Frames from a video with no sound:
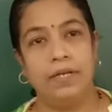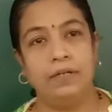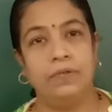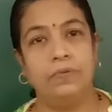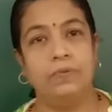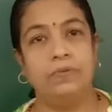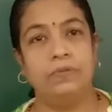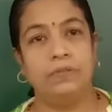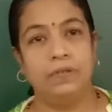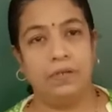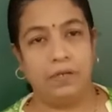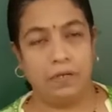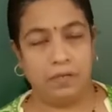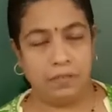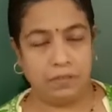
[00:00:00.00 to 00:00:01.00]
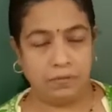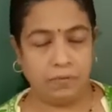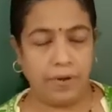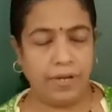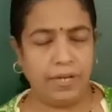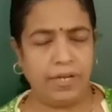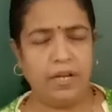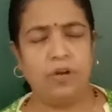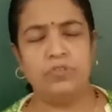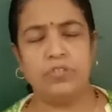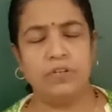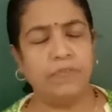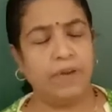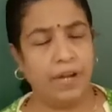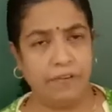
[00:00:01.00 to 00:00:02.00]
to
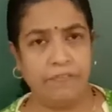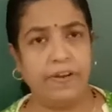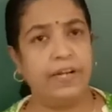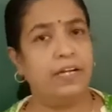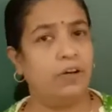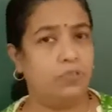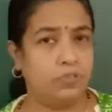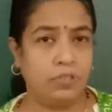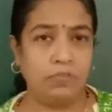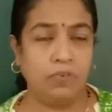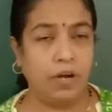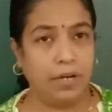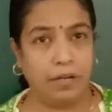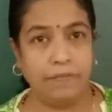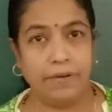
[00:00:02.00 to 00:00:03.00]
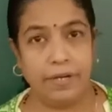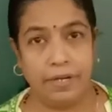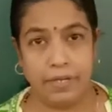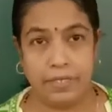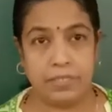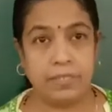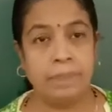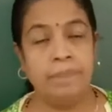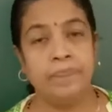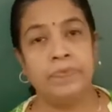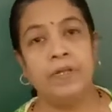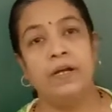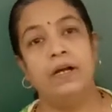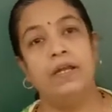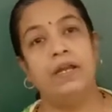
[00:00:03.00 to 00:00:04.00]
20,000, 25,000, whatever it is.
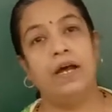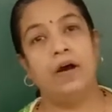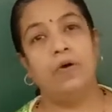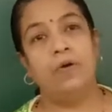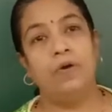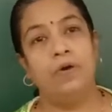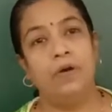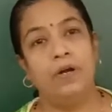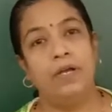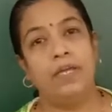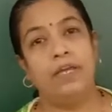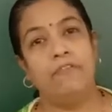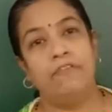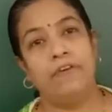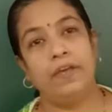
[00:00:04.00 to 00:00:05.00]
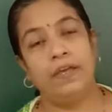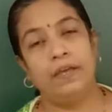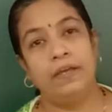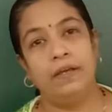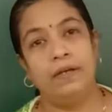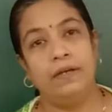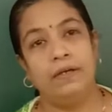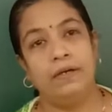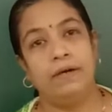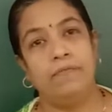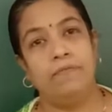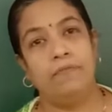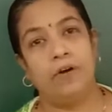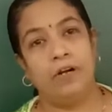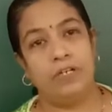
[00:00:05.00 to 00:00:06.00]
Now if he
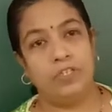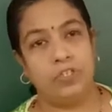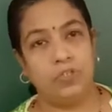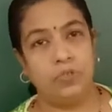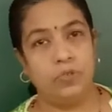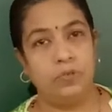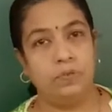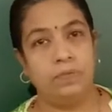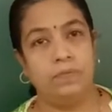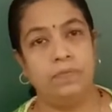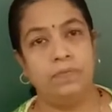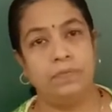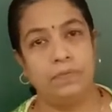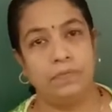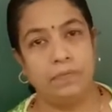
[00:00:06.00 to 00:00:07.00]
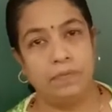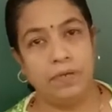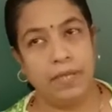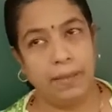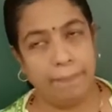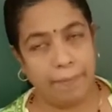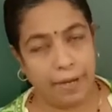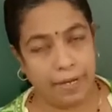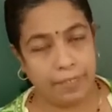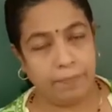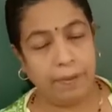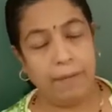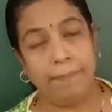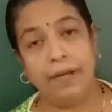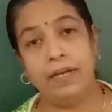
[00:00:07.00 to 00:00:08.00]
wants to, he make
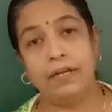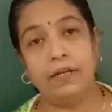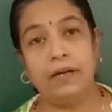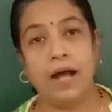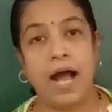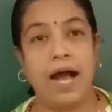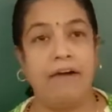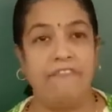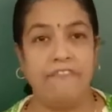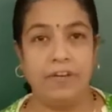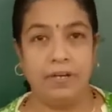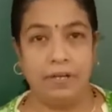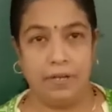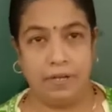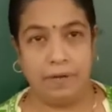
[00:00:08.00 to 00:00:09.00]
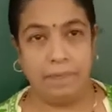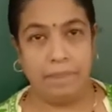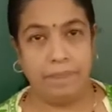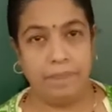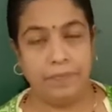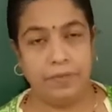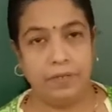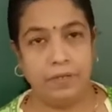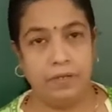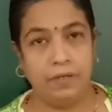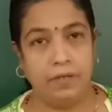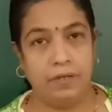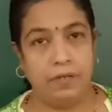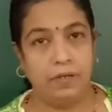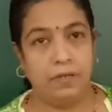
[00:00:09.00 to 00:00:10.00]
payment a half year.
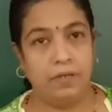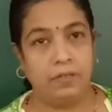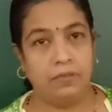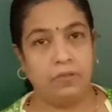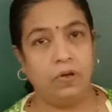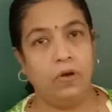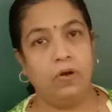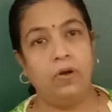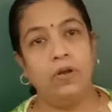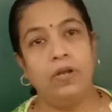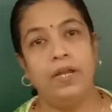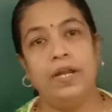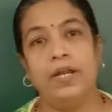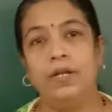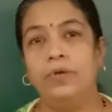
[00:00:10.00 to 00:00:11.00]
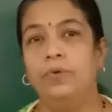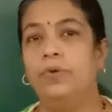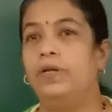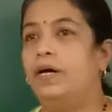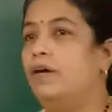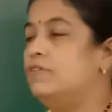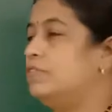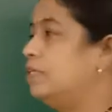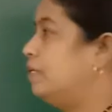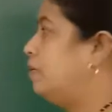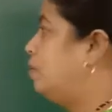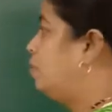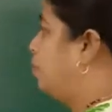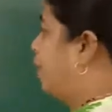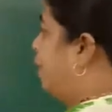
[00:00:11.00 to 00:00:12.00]
So in
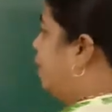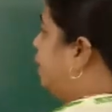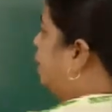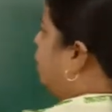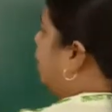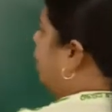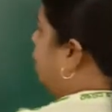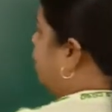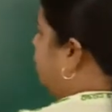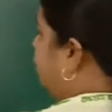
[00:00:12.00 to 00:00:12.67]
2020, if